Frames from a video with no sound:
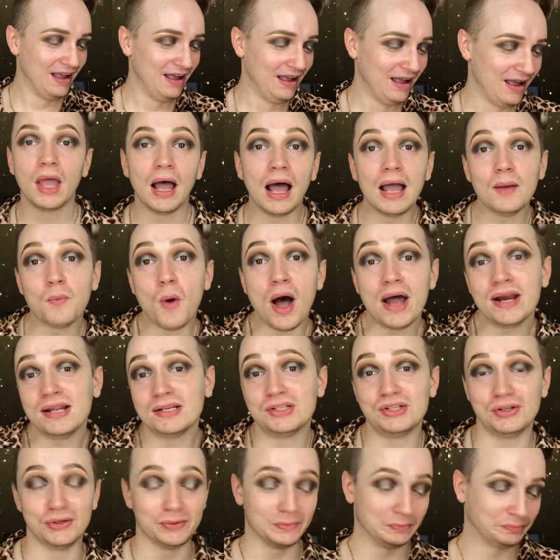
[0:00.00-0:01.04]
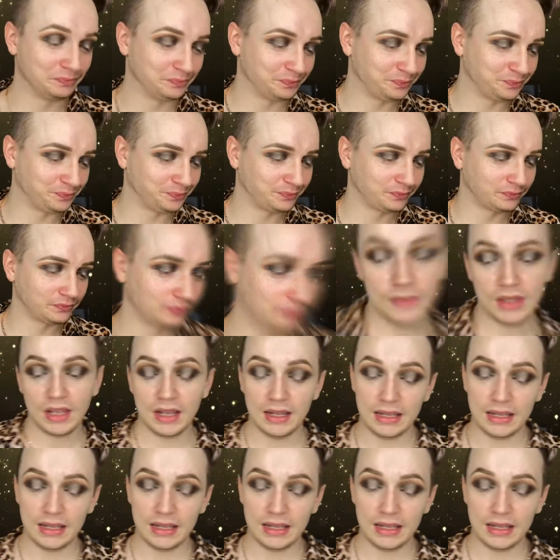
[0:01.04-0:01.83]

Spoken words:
I wanted to. I